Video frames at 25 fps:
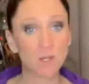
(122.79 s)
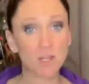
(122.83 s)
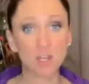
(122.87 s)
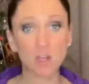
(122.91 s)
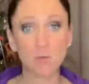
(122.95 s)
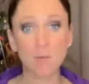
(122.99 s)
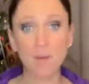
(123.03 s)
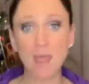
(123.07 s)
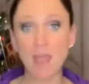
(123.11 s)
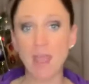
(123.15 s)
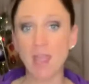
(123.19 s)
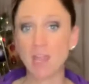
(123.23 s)
on
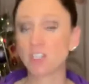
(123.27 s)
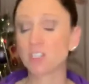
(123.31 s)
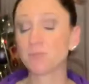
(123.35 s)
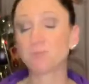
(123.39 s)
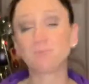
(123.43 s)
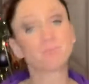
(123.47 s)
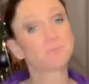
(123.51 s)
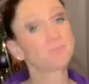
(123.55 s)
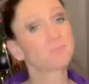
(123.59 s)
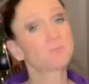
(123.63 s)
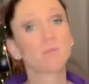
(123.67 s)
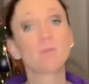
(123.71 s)
your page.
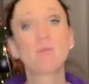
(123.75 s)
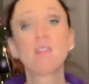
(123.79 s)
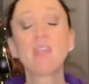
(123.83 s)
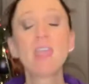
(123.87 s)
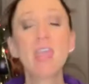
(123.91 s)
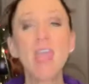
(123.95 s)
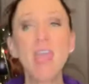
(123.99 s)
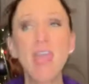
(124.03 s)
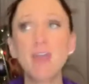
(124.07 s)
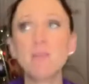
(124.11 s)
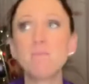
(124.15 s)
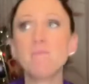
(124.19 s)

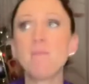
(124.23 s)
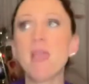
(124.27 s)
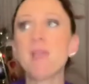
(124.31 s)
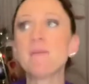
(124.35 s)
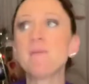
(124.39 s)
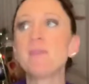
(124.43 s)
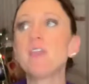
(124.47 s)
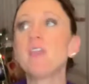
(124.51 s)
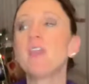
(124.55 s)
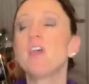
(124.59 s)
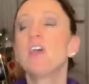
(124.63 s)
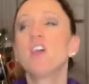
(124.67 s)
And
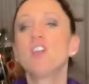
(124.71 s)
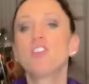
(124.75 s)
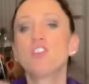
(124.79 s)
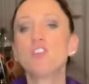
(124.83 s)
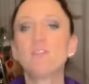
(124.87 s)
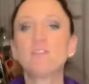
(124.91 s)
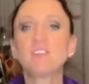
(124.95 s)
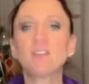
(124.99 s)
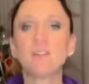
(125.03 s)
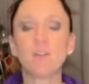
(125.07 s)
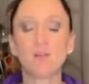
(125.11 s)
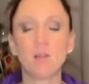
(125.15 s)
maybe you
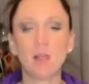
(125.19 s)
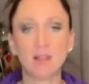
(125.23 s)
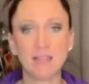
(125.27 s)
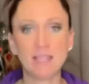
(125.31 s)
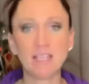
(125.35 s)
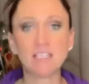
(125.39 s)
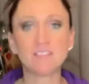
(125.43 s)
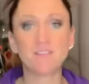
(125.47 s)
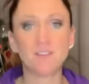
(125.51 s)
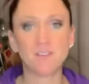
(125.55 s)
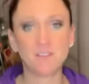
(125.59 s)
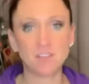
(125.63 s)
have to have at
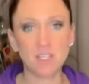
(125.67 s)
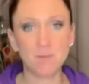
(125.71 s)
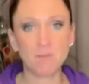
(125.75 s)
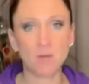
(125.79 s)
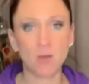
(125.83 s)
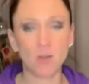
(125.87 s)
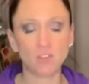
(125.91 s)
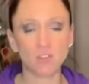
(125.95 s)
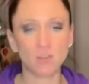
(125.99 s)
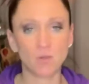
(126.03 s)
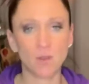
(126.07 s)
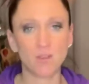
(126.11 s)
least 15
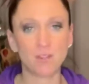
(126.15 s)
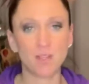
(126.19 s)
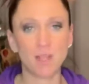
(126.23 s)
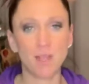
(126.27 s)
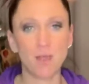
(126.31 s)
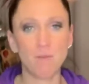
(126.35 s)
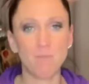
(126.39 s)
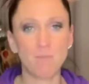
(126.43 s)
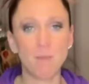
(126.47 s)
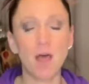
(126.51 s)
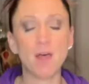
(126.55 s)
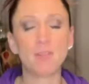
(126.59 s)
posts throughout
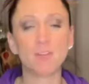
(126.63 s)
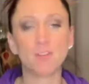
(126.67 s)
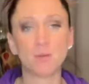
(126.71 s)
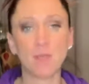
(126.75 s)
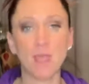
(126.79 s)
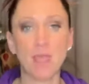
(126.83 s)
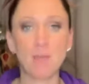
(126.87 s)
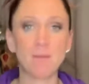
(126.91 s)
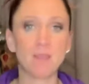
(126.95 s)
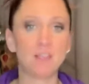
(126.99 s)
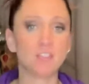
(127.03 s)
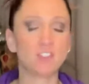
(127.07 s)
the month,
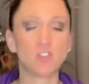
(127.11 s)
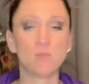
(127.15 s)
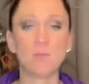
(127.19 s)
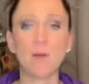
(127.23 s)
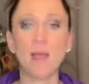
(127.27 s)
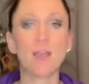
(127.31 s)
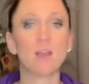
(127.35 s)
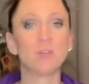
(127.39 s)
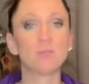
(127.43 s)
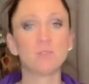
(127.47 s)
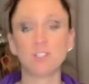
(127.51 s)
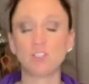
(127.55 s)
okay? Because you
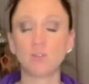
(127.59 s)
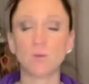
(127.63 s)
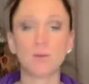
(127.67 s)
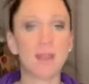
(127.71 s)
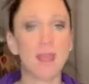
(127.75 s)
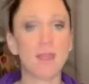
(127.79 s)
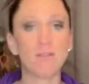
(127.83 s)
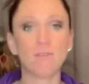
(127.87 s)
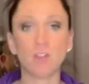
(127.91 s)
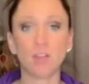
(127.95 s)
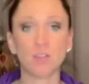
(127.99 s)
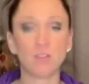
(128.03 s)
might only do it
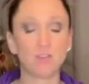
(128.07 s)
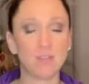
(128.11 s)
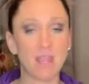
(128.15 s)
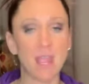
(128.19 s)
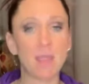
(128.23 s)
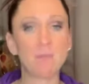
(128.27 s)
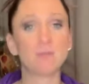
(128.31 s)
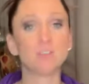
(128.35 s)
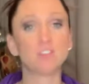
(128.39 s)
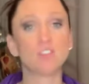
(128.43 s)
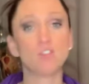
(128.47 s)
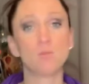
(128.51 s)
every other
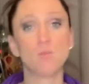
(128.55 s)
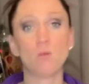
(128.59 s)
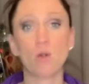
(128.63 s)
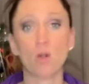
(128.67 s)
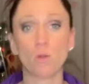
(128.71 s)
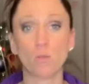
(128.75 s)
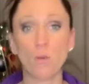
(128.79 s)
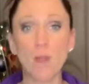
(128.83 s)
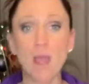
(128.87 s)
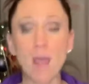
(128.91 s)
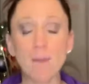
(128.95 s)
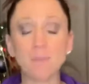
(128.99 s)
day, but do
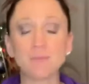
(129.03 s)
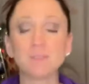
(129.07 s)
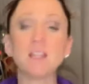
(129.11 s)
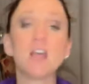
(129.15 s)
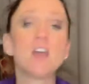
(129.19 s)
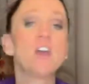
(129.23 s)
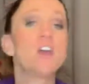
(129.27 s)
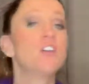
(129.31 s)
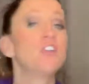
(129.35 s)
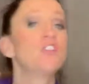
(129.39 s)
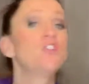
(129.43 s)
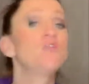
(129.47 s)
more reps.
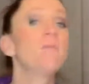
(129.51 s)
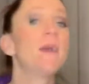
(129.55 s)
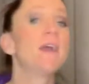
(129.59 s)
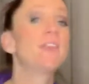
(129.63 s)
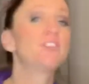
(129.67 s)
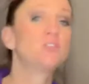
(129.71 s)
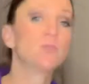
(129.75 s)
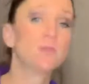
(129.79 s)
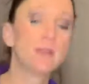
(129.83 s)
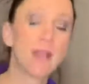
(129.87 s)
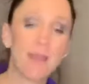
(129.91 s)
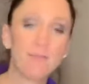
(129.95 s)
You
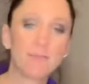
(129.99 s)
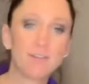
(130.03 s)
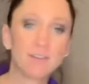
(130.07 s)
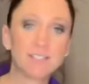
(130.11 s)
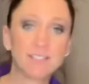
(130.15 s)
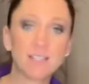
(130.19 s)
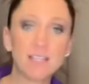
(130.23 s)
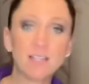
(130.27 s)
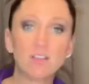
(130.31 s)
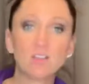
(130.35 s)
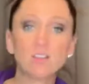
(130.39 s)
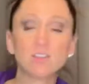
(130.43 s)
might do it every
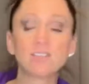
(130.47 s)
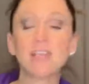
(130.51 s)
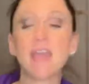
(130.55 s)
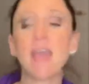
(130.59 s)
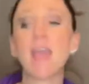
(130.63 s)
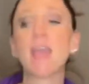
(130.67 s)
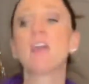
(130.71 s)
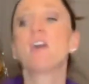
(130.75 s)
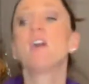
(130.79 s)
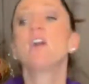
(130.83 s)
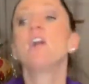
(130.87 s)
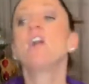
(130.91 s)
single
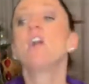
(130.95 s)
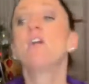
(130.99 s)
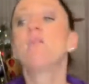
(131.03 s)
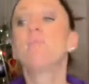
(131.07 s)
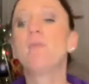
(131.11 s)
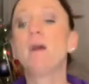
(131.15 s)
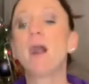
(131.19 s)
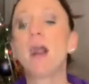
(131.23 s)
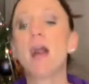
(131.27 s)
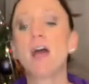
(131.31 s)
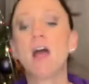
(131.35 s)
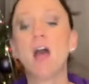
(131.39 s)
day,
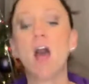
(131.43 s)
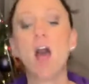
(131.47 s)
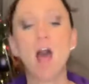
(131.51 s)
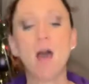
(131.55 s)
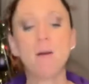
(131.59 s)
but